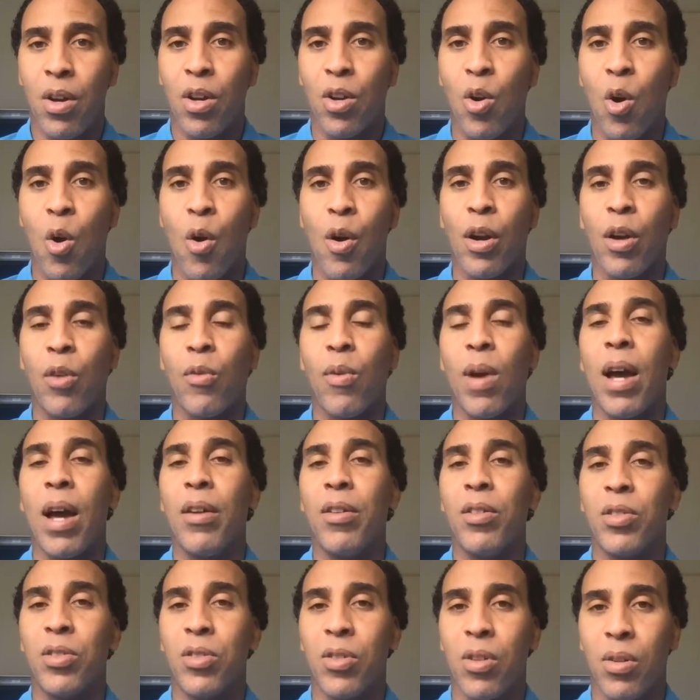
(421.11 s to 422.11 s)
going
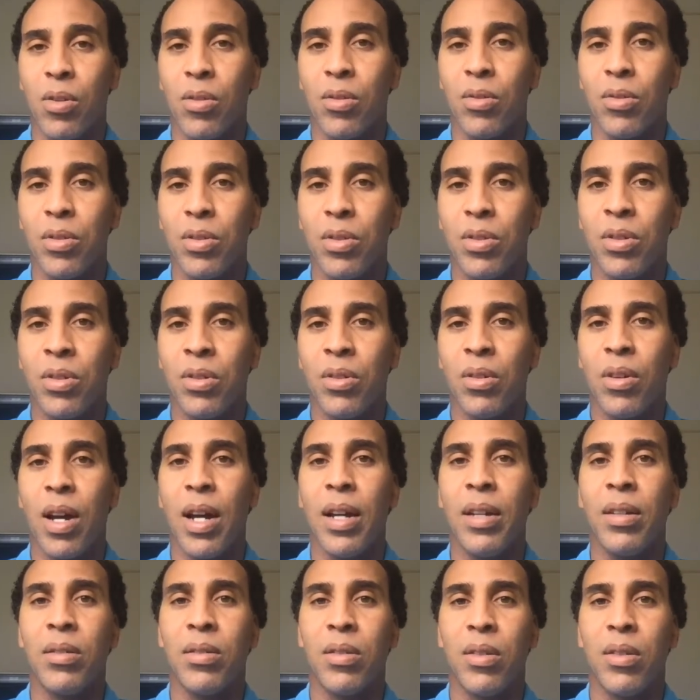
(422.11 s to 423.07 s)
around in circles, right?